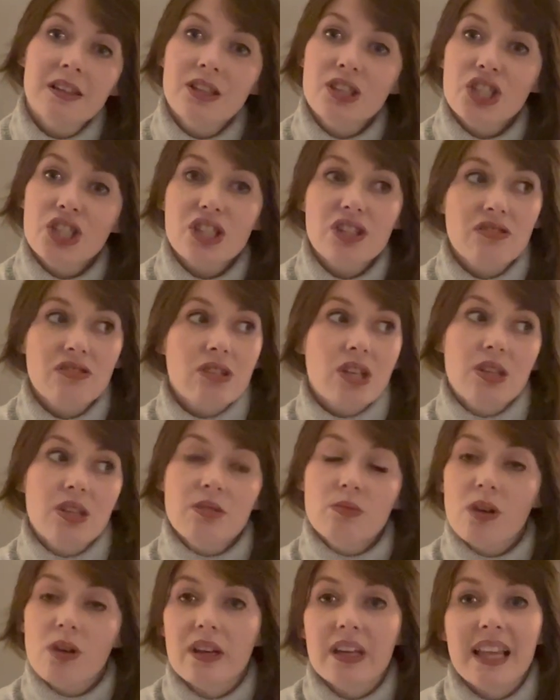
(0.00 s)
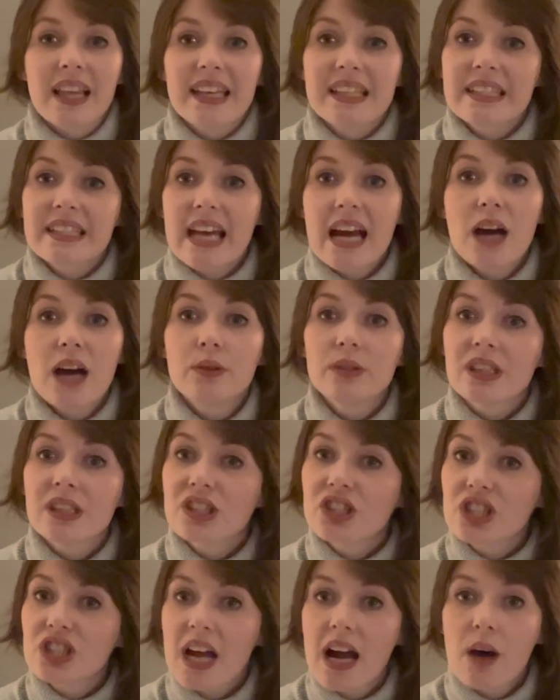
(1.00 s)
just while you're laying down in the
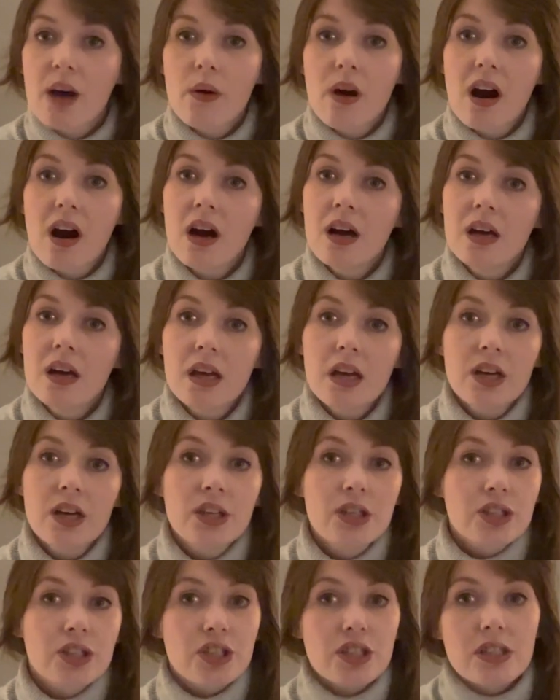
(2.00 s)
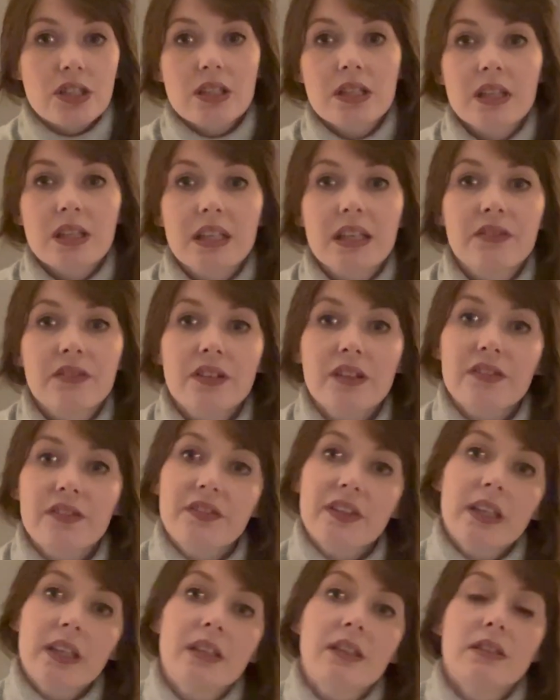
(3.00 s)
shower, just give it a
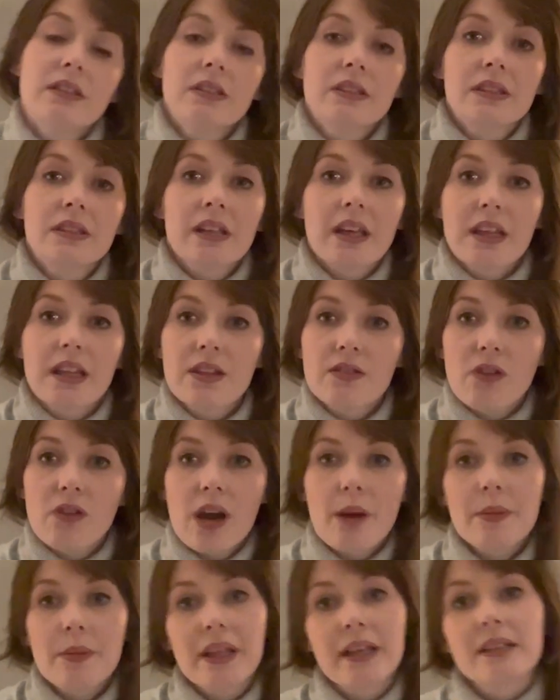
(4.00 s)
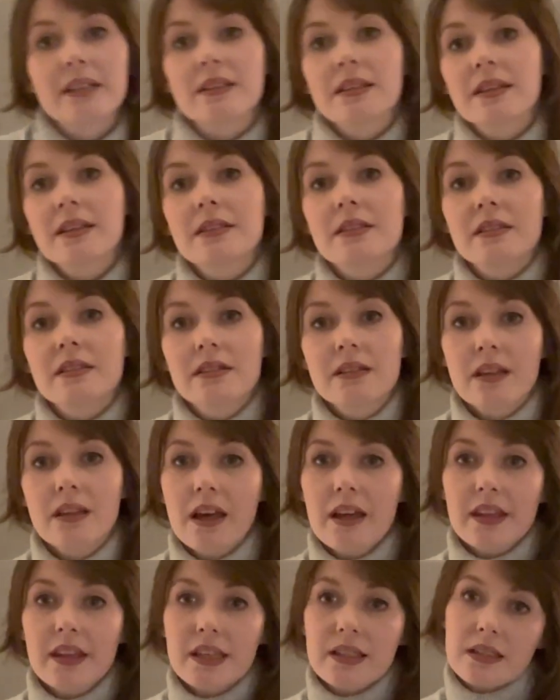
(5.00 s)
feel, in the right places,
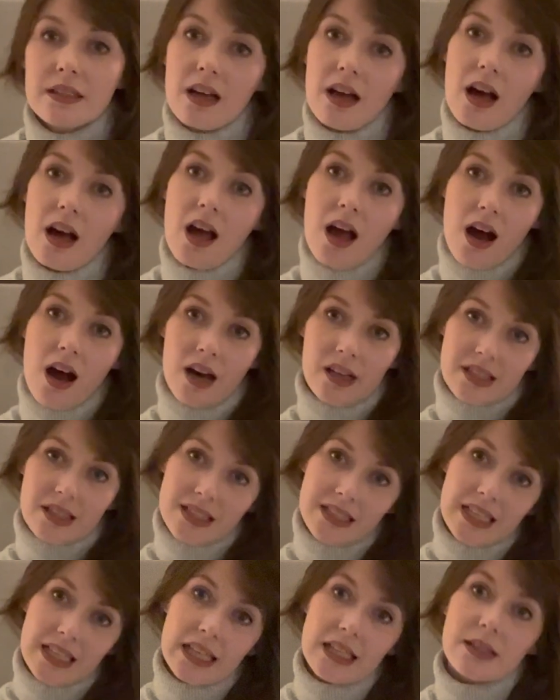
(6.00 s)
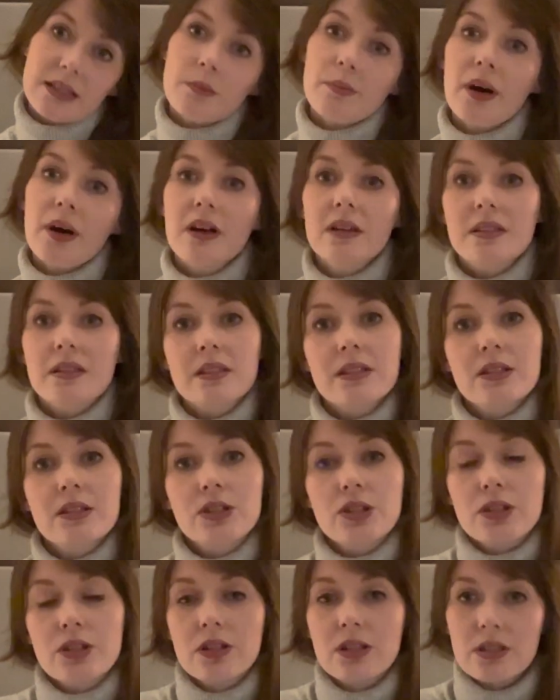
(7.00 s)
like this, underneath the bust,
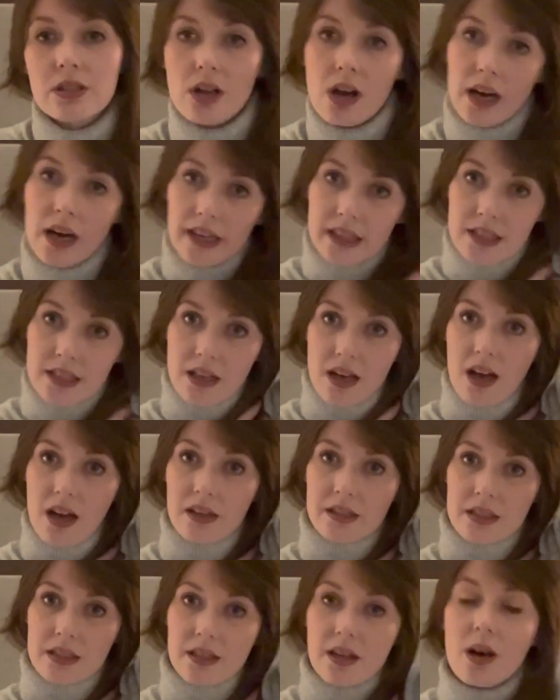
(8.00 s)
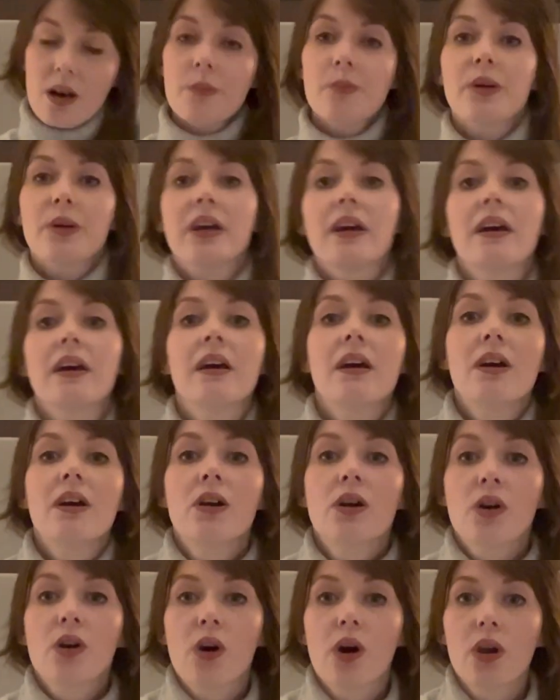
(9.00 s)
to the side, under the armpit,
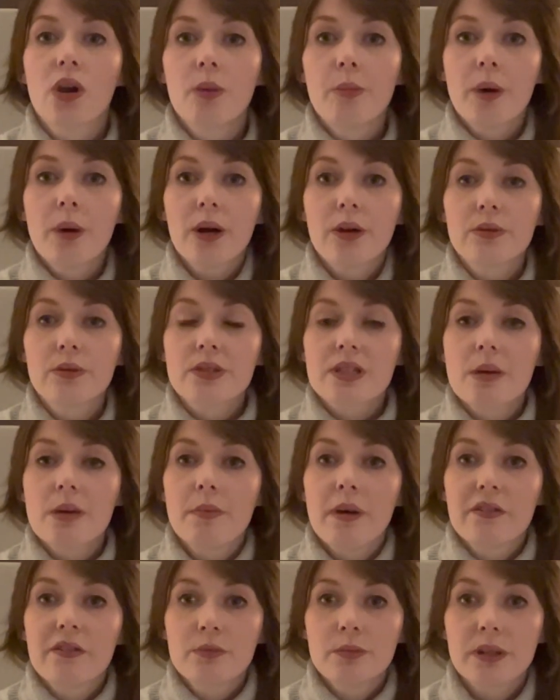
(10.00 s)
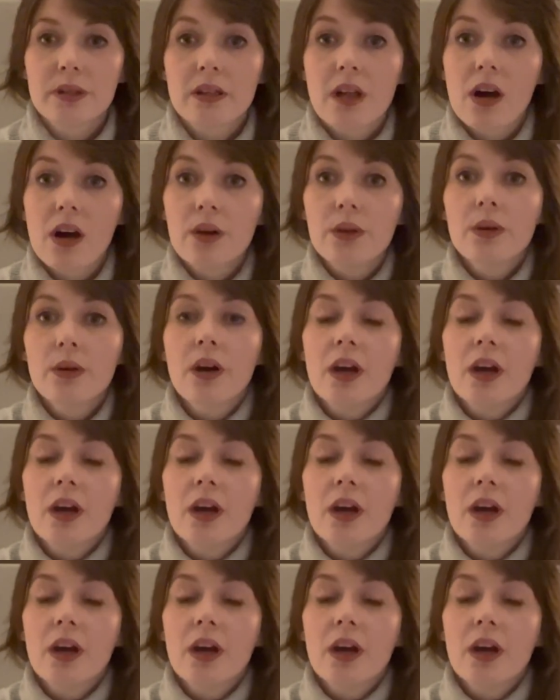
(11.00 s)
collarbones, above and below.